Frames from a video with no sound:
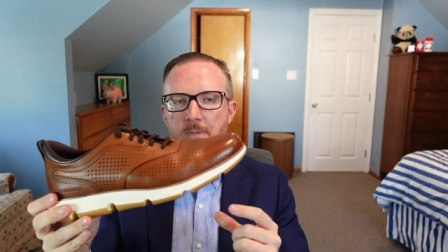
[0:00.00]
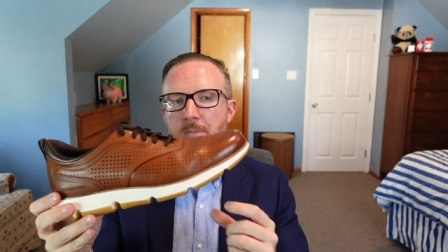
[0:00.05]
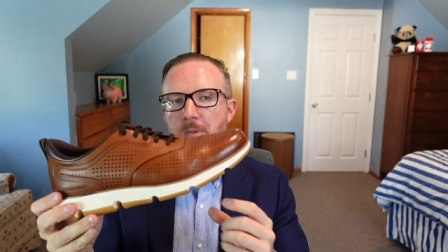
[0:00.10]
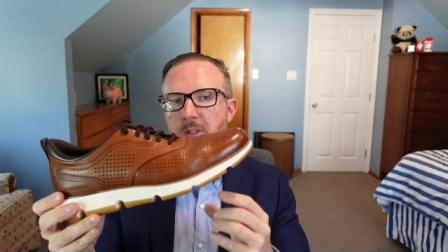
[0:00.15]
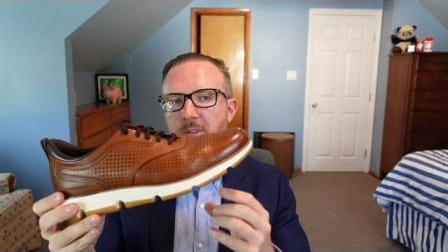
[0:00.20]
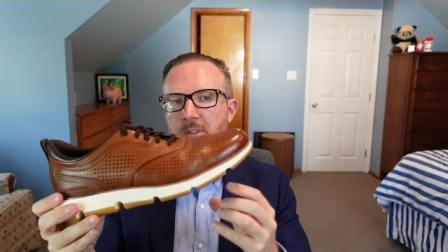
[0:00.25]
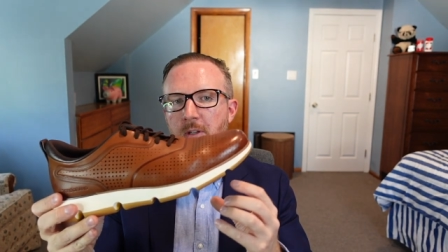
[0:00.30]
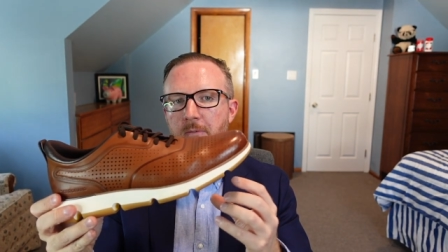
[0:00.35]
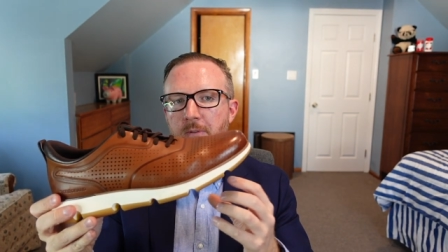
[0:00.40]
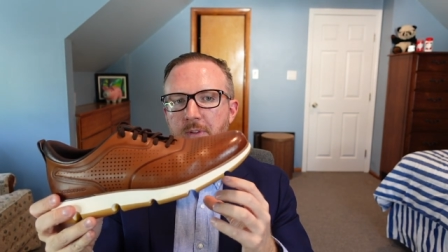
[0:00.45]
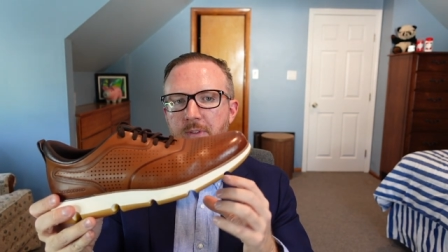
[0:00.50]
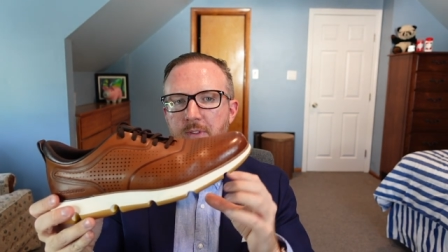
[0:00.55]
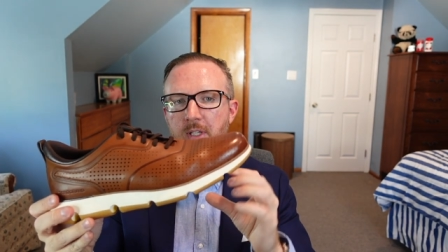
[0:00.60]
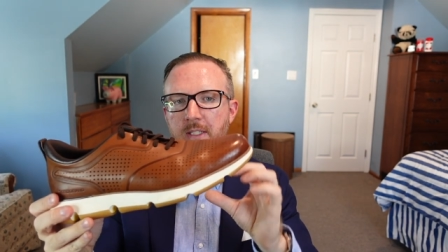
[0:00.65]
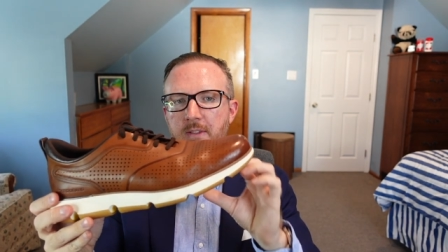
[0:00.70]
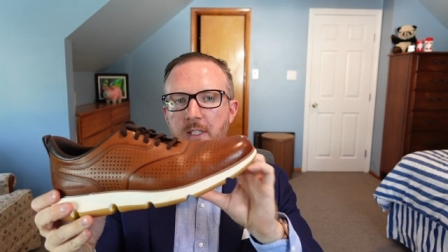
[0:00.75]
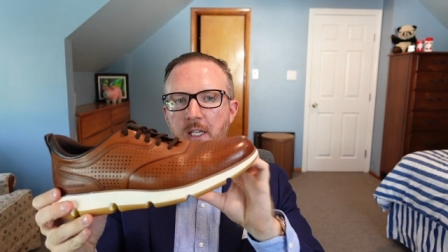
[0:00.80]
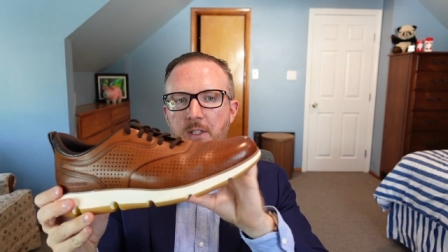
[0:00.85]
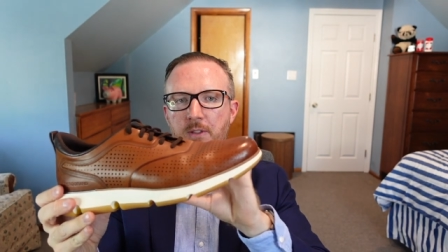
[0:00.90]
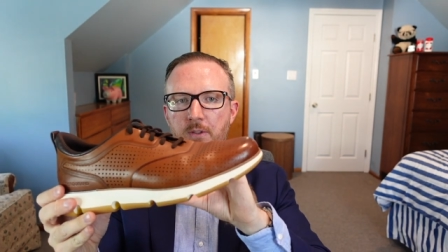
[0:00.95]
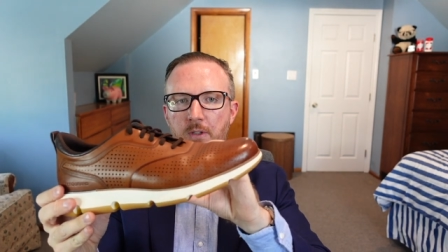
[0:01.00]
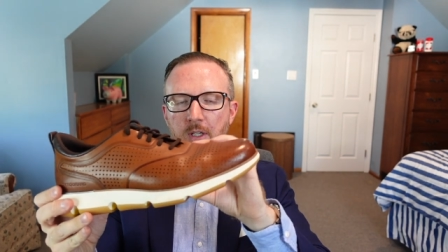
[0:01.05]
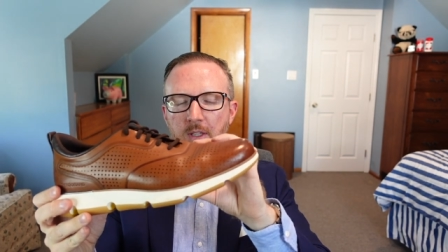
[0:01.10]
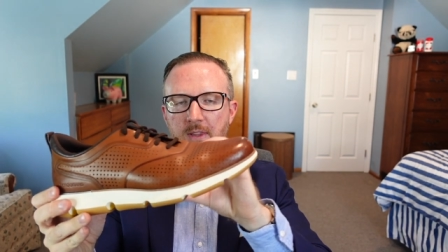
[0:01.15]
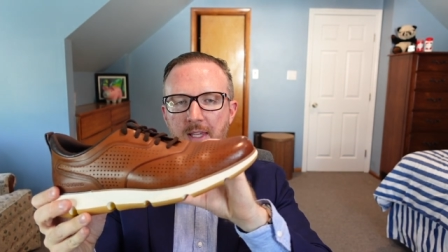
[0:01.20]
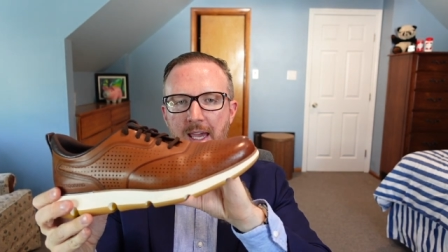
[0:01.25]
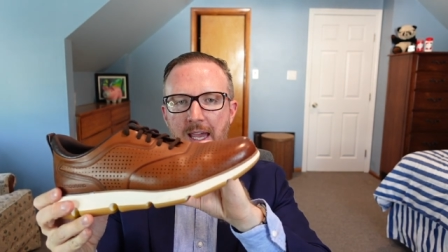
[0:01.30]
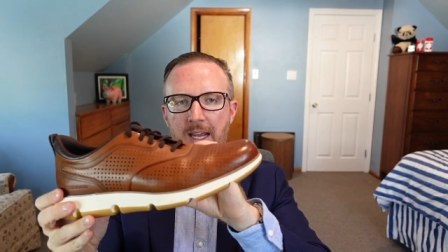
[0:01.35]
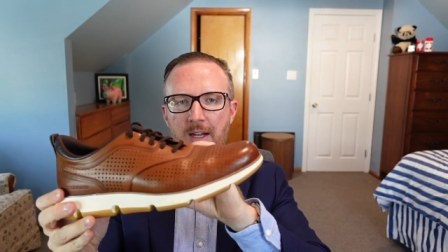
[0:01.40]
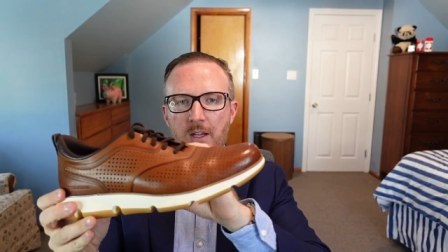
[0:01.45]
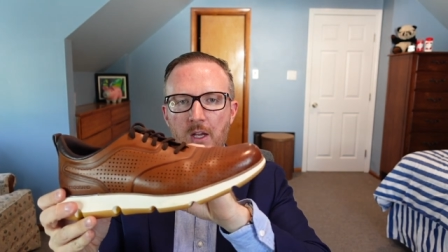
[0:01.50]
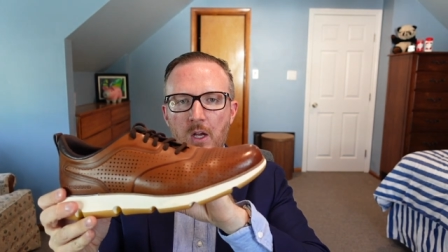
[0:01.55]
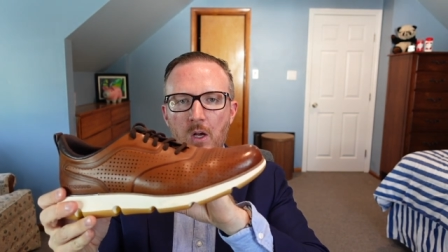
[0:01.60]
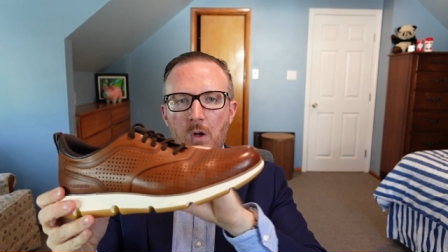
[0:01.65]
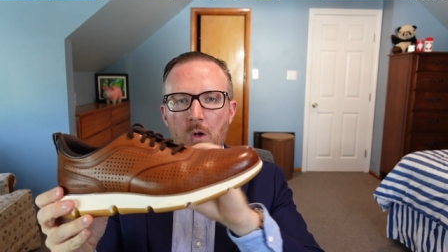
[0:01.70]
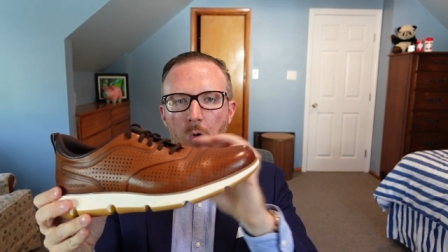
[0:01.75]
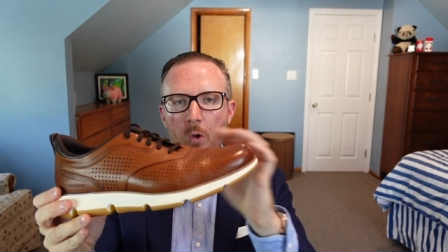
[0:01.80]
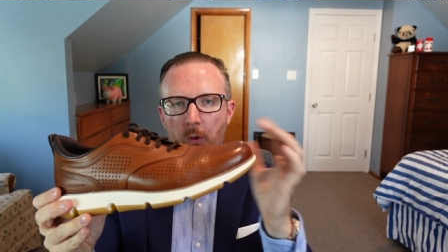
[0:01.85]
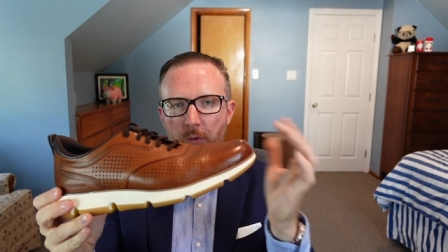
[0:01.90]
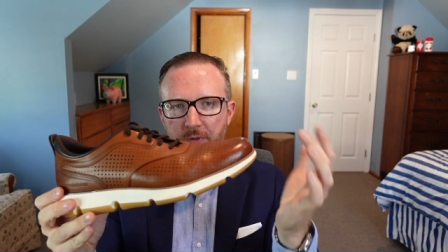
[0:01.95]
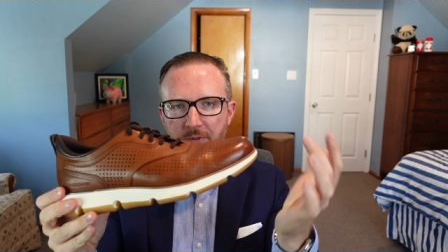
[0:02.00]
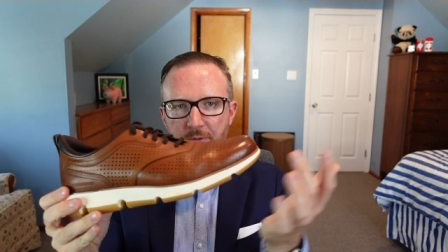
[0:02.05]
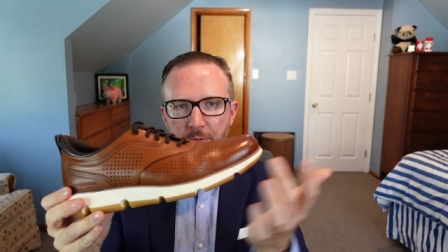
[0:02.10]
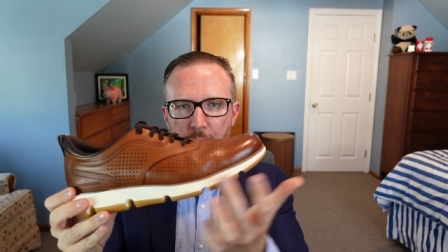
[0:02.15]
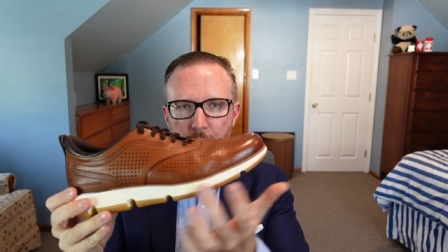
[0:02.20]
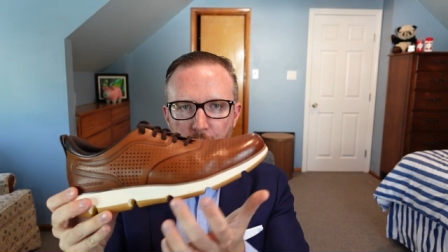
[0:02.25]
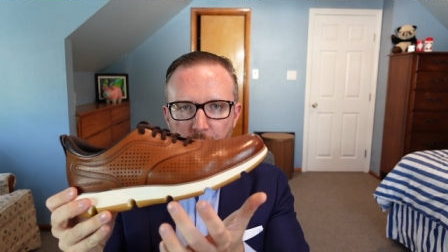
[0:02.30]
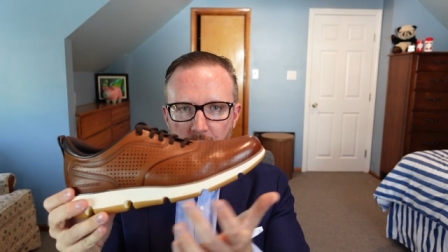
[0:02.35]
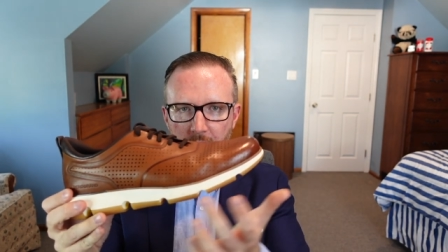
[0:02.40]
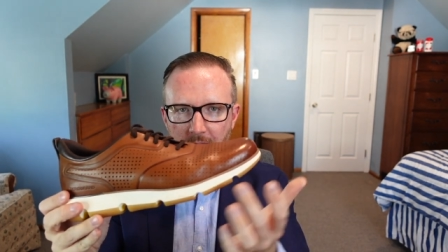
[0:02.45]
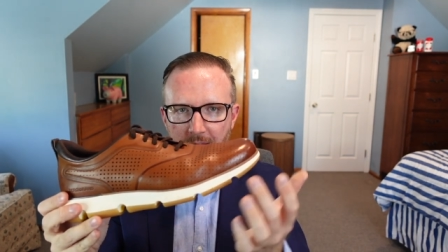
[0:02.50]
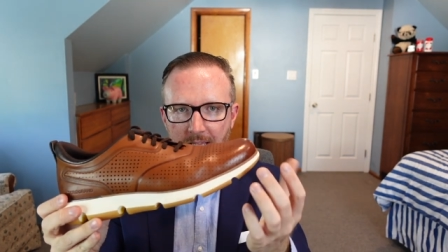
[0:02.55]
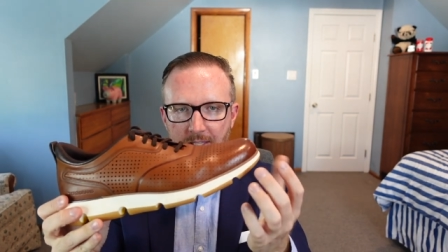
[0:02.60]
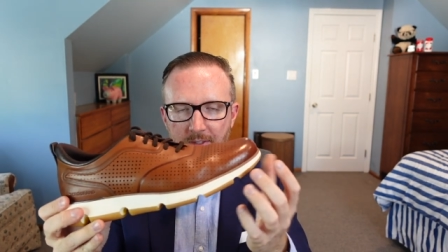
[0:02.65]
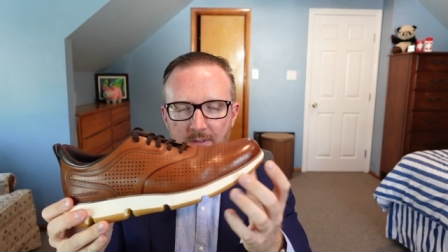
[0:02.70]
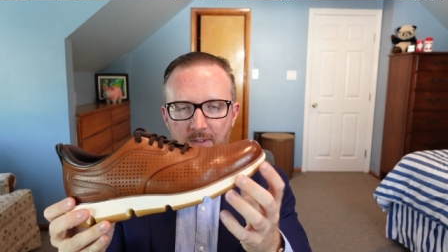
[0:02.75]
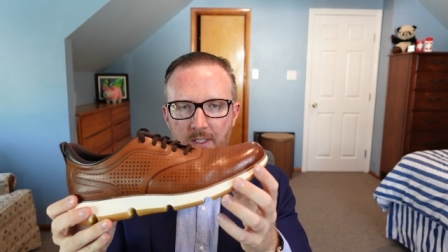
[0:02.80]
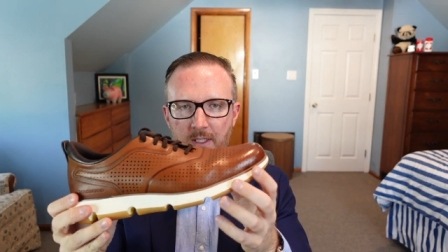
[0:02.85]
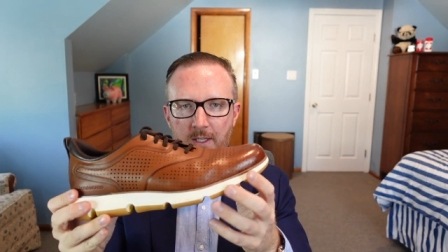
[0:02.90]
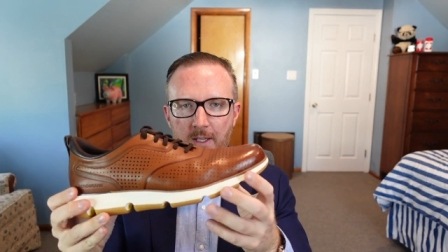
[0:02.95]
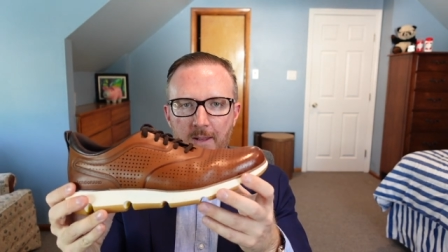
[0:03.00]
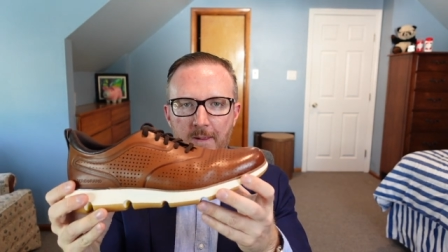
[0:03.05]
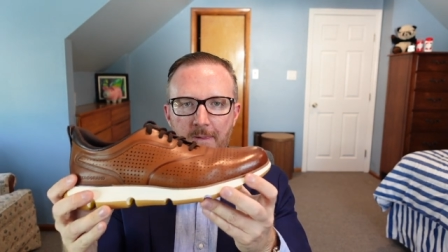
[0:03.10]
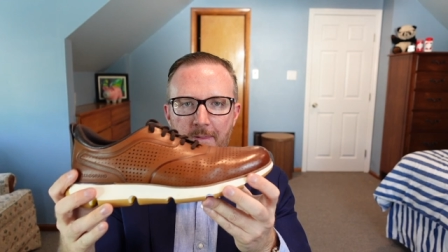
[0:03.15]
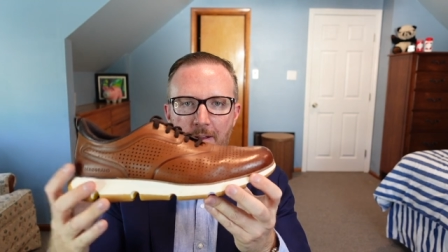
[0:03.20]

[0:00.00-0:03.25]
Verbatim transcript: it's almost like they took that old school classic